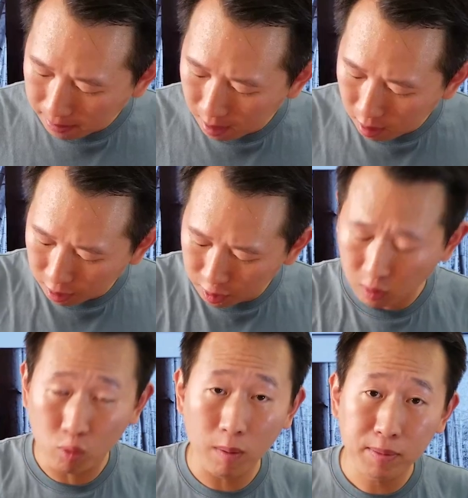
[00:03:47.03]
Also, the
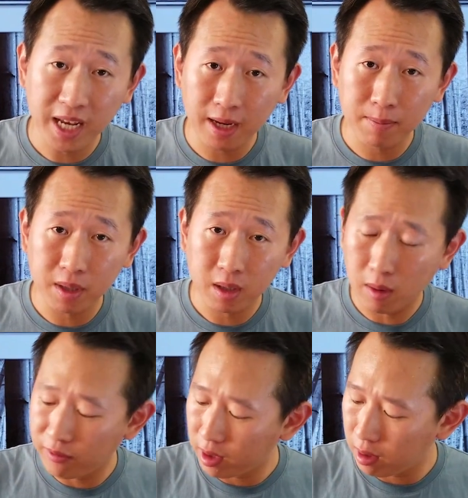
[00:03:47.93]
grip tape
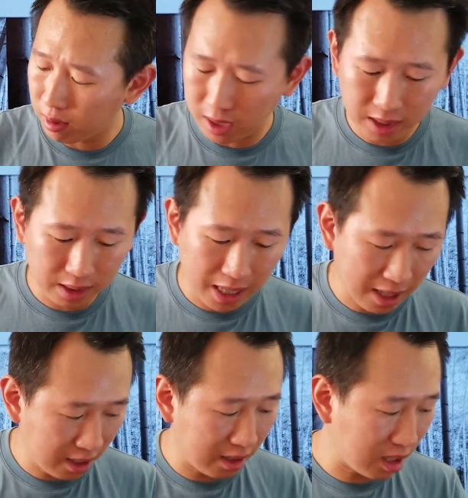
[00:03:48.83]
over here is not
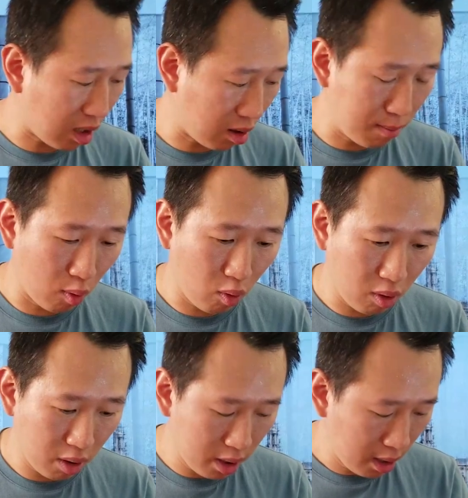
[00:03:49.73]
the entire
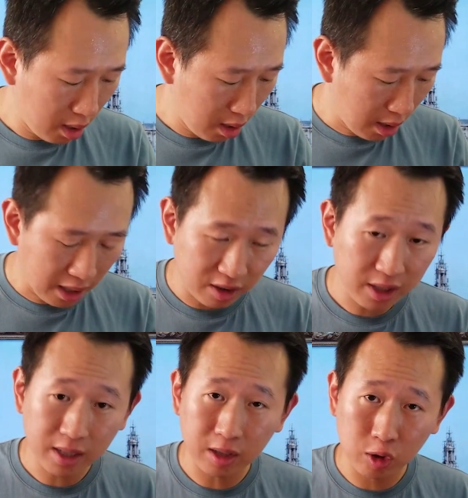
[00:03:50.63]
board,
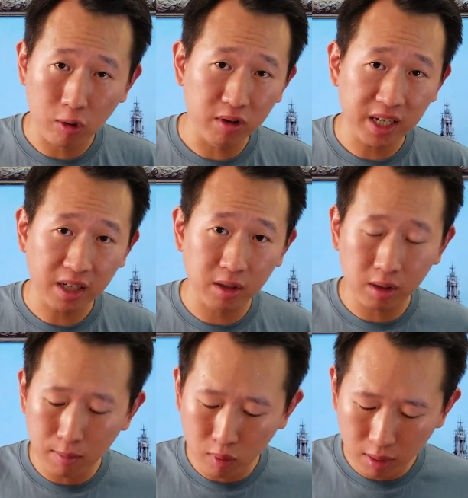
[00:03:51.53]
just a certain sections of
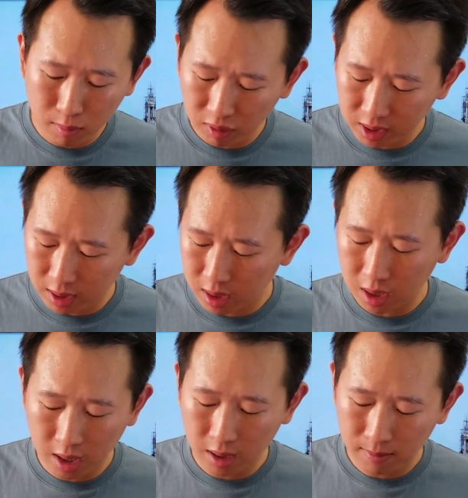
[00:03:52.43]
the board, mostly
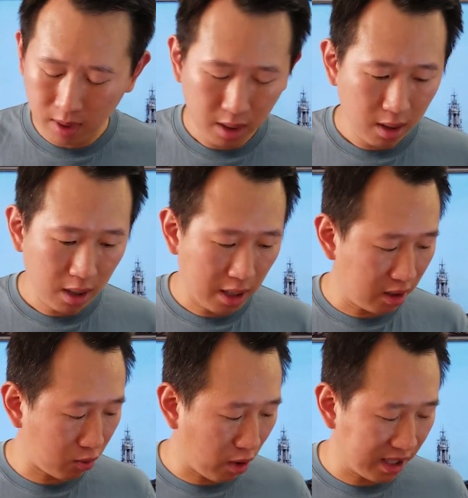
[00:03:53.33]

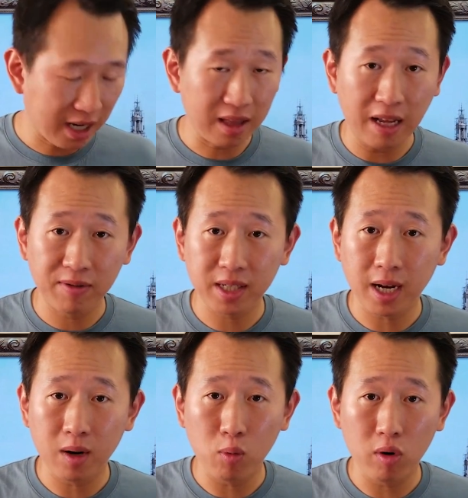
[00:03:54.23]
this right side and left
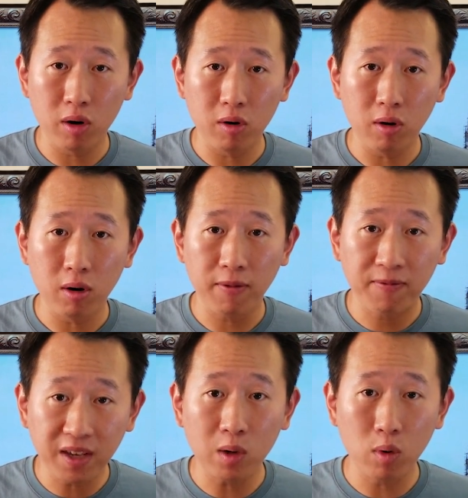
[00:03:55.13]
side where your
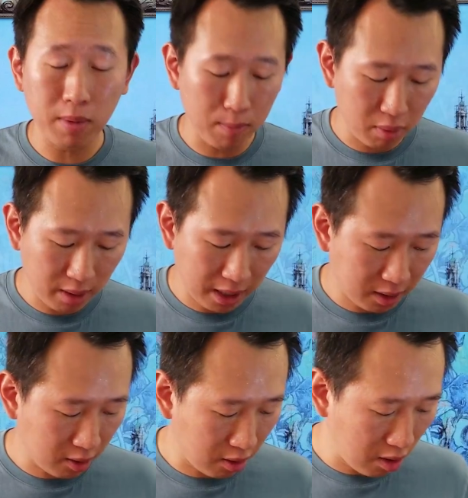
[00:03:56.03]
feet will be placed.
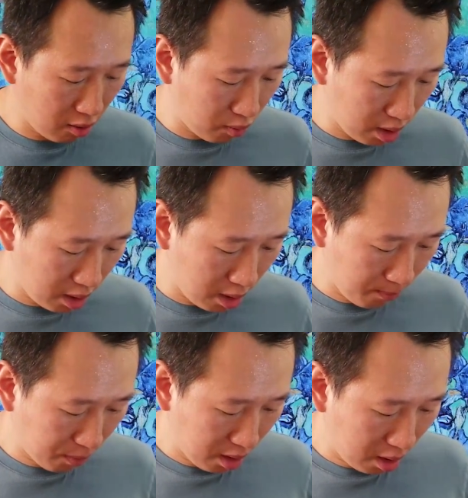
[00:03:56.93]
So they don't really
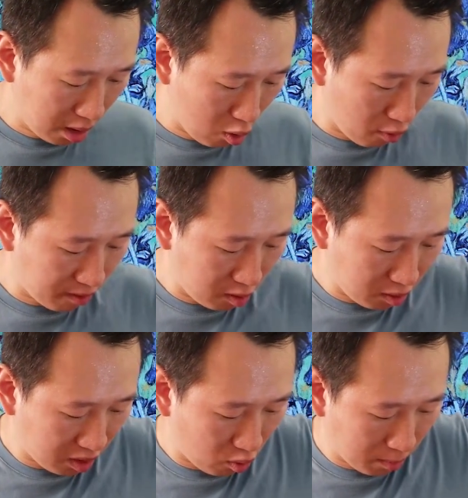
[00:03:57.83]
overuse
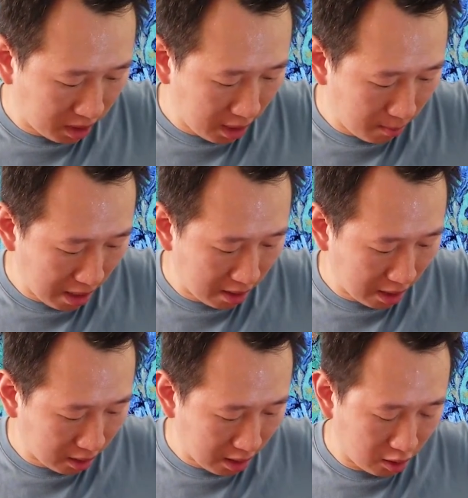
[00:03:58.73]
the grip tape, and
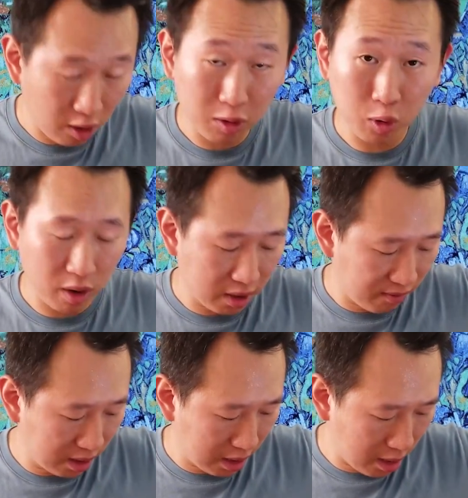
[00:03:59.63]
that's their choice of
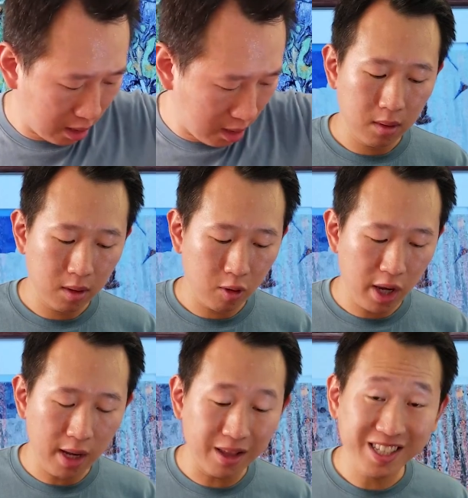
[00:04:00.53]
design.
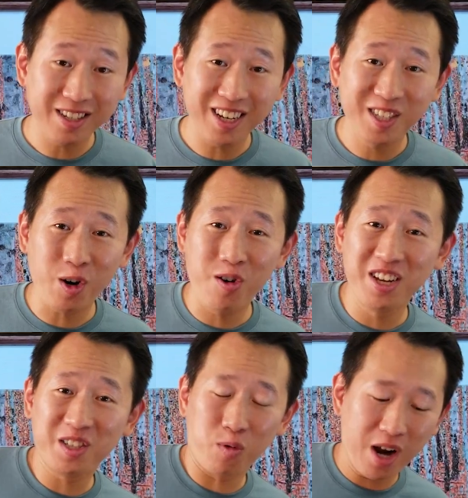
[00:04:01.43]
Okay, let's turn
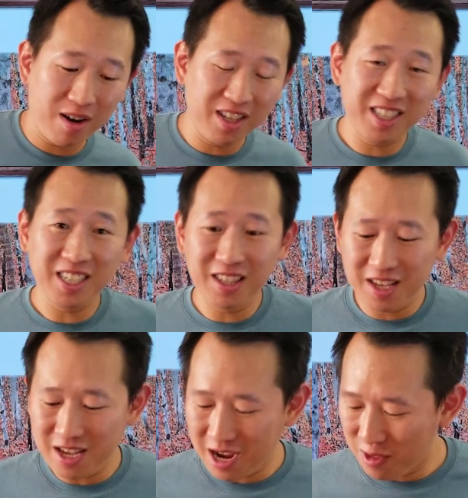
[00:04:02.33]
this around and see
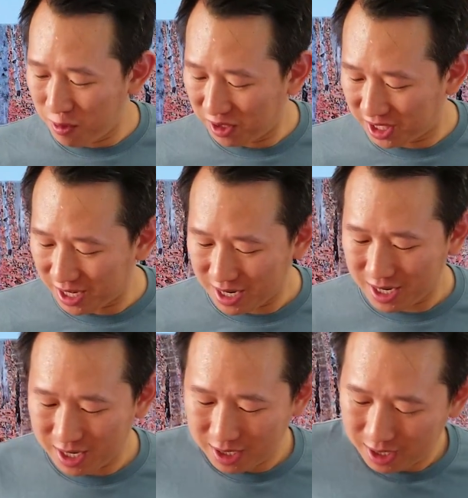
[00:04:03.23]
the other
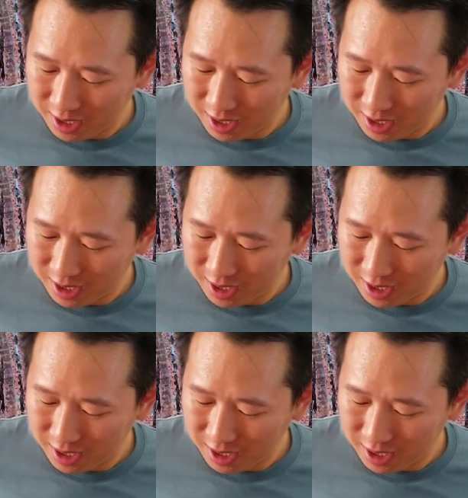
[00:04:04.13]
side.